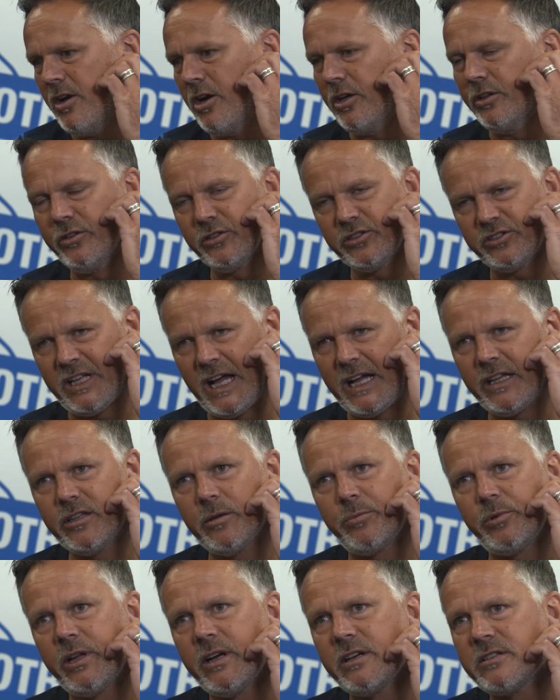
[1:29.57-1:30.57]
understand
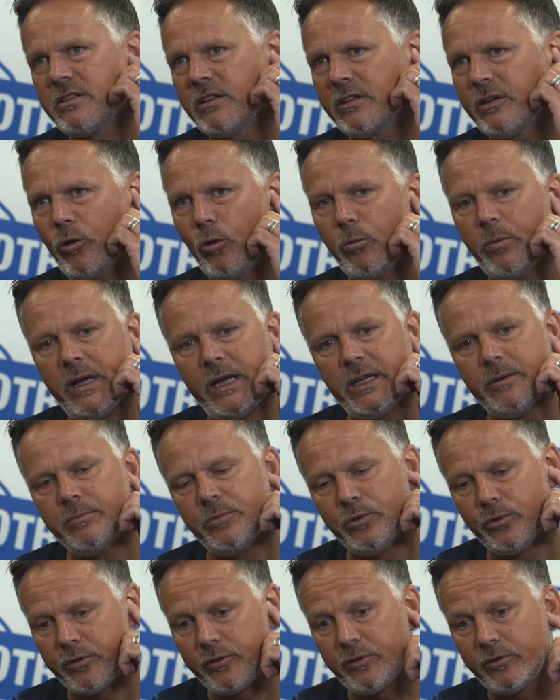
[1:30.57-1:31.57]
the players a little bit,
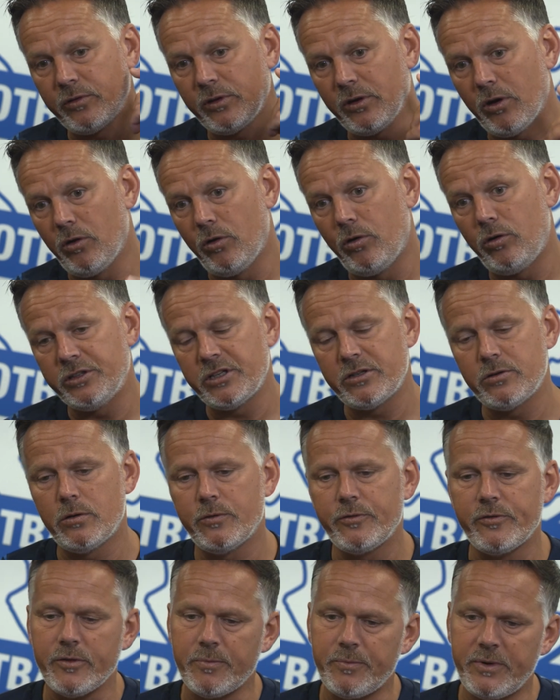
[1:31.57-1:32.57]
both on and
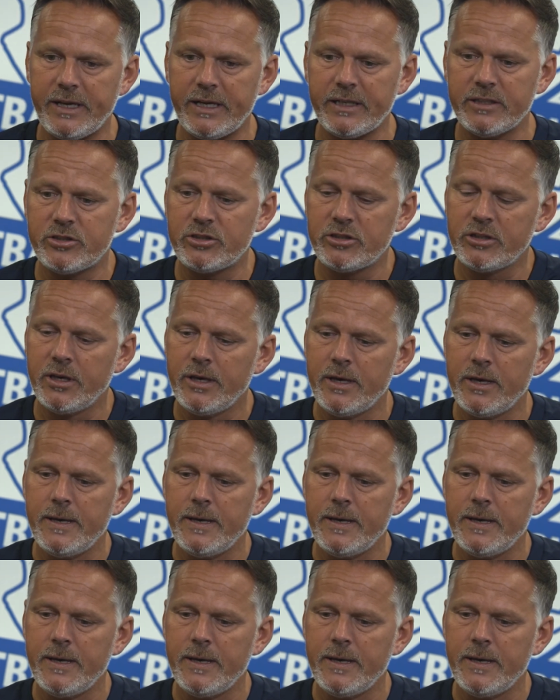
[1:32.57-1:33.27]
off the pitch,